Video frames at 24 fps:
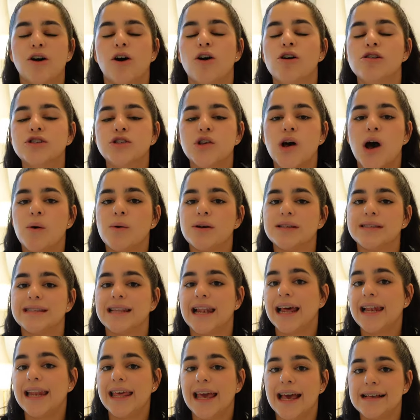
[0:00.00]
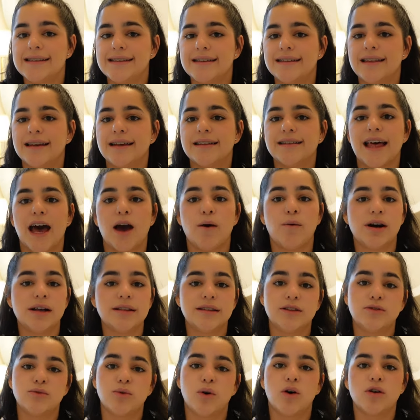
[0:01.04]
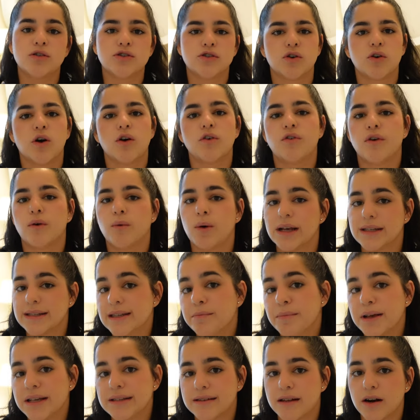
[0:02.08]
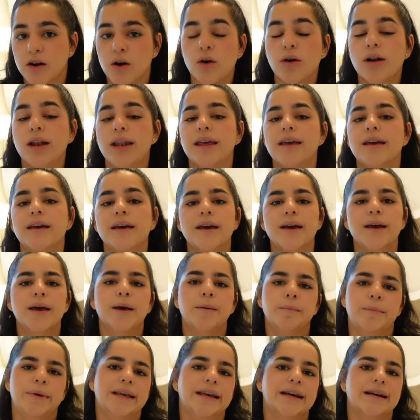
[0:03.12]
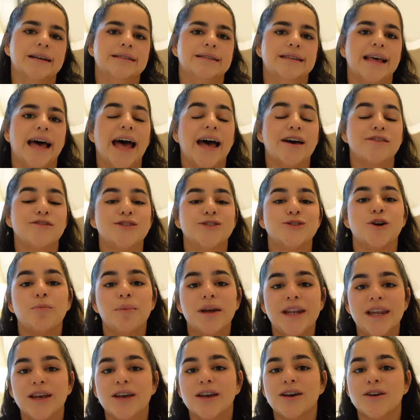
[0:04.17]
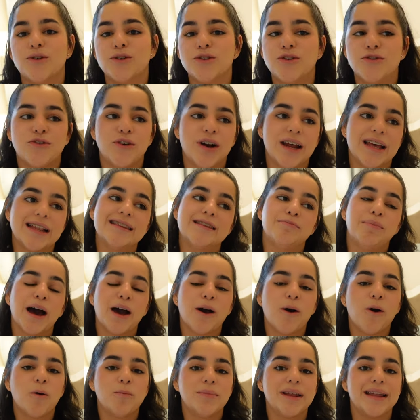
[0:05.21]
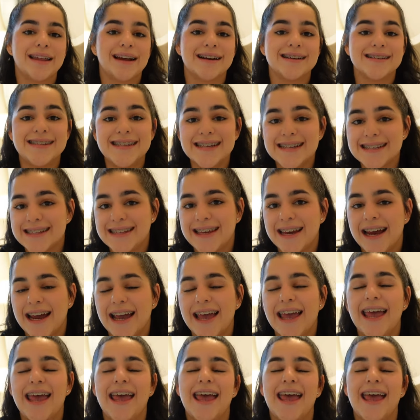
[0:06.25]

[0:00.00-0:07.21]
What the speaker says: Also, I was slightly hesitant. I wanted to also go for one semester only because I have so many good friends back home that are sixth year.